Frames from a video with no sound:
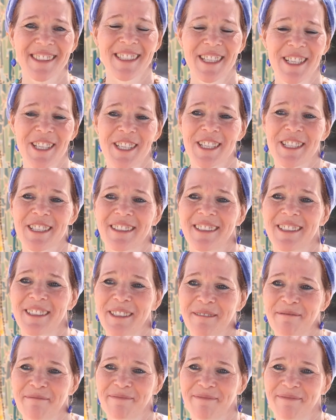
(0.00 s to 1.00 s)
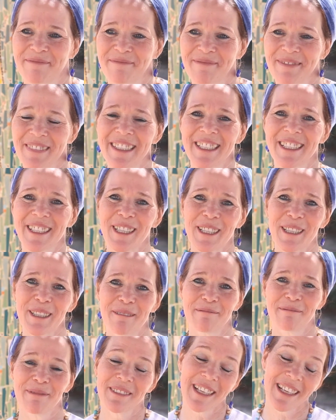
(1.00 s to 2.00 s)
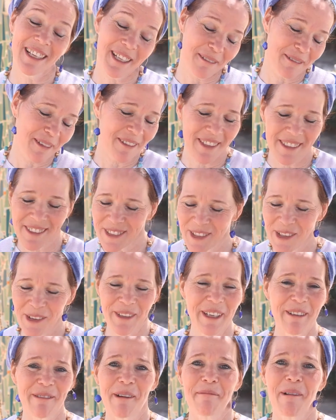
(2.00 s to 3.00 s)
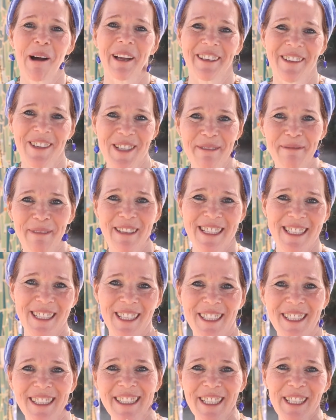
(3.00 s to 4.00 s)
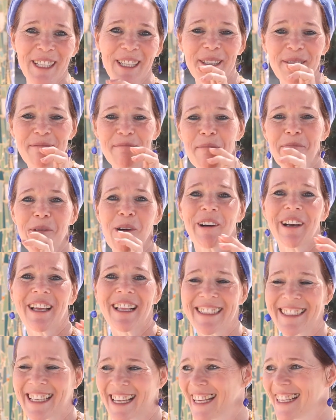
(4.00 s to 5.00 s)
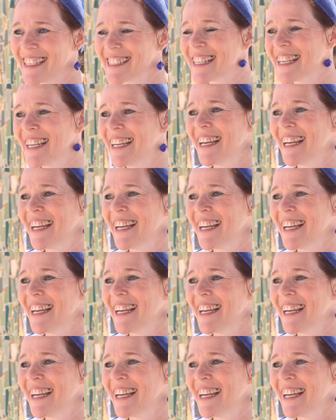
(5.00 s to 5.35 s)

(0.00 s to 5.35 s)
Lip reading: such little, you don't need reminders, but little memorial days.